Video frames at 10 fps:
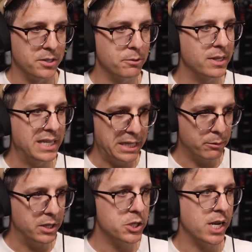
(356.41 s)
You can hear
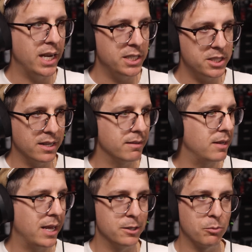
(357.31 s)
it changing,
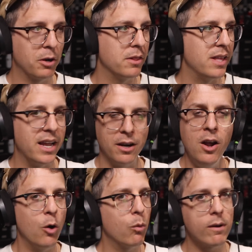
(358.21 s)
and we're there.
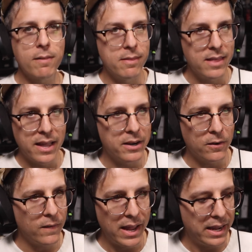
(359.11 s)
We're
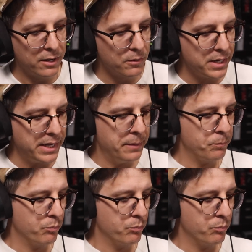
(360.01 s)
there, Harry.